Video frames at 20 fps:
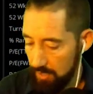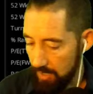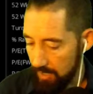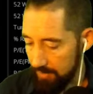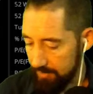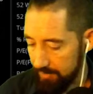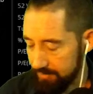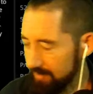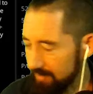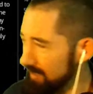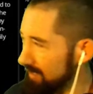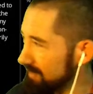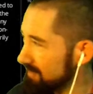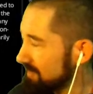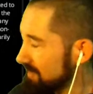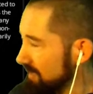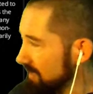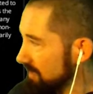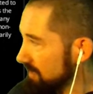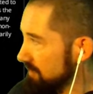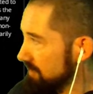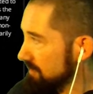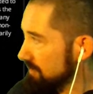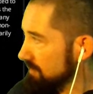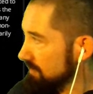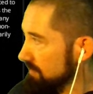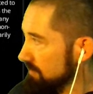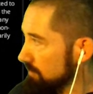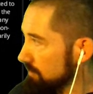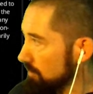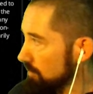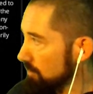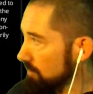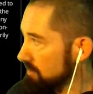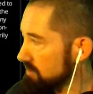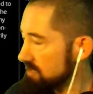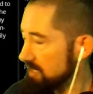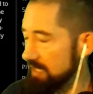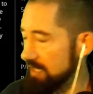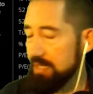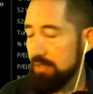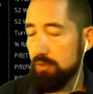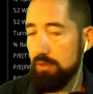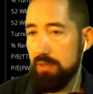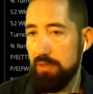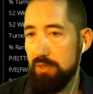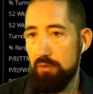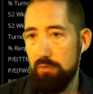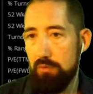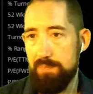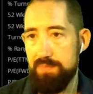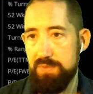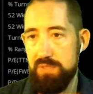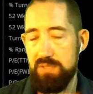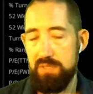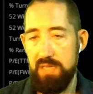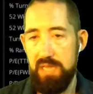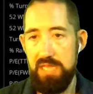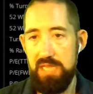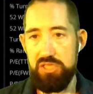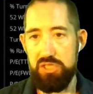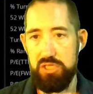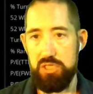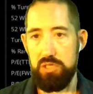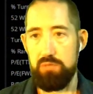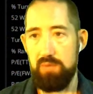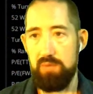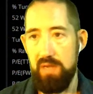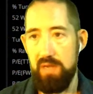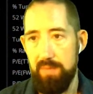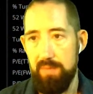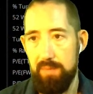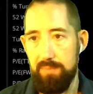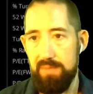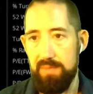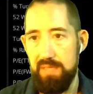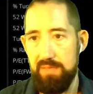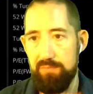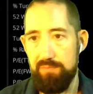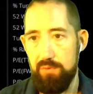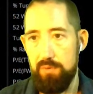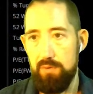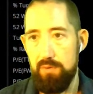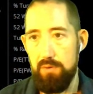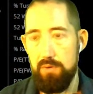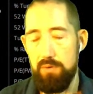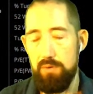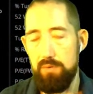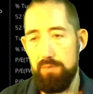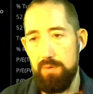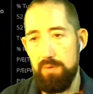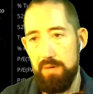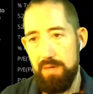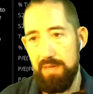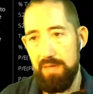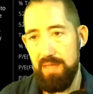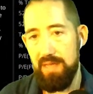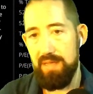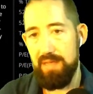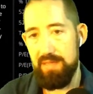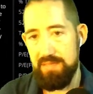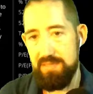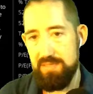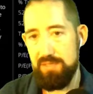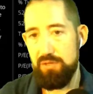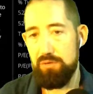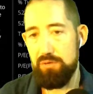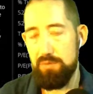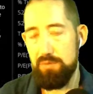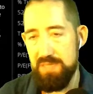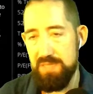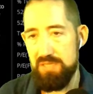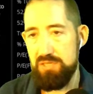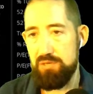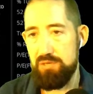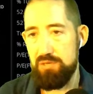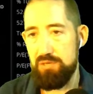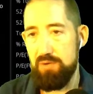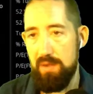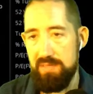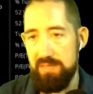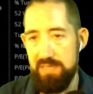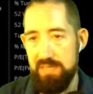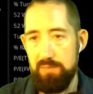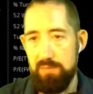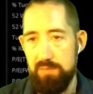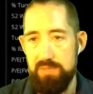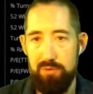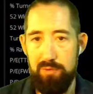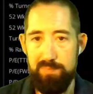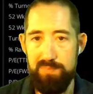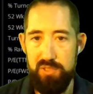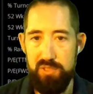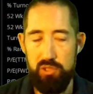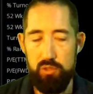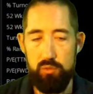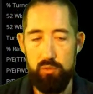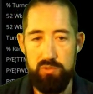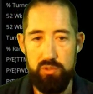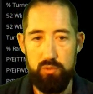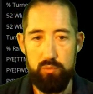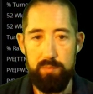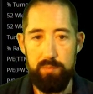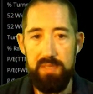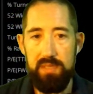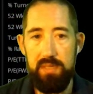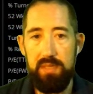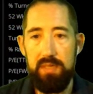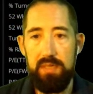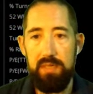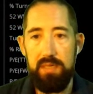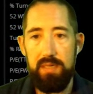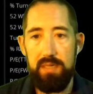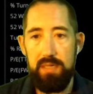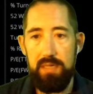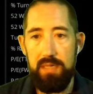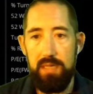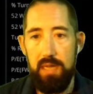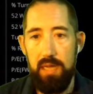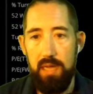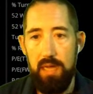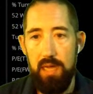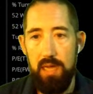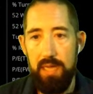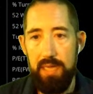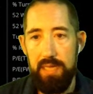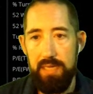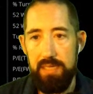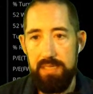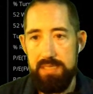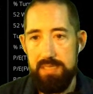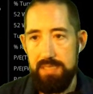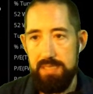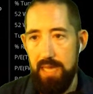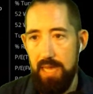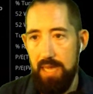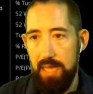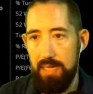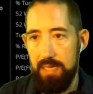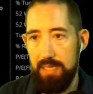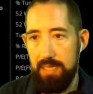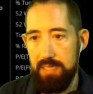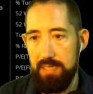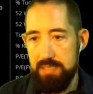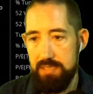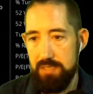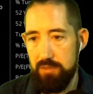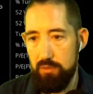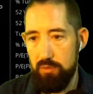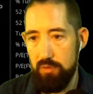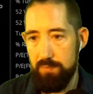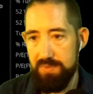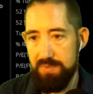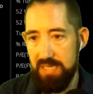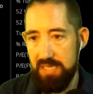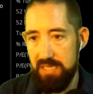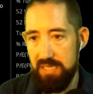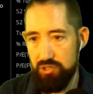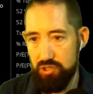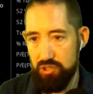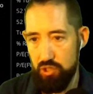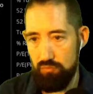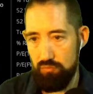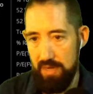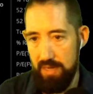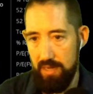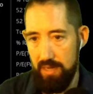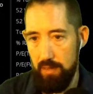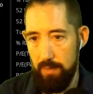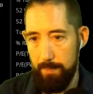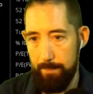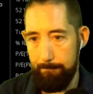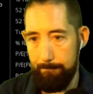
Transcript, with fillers: I, th I think. No, no, no. It's like Europe's Instagram, I believe, or, or yeah, it's Europe's Instagram. I said it was Europe's YouTube, uh, and it's not. It's Europe's Instagram.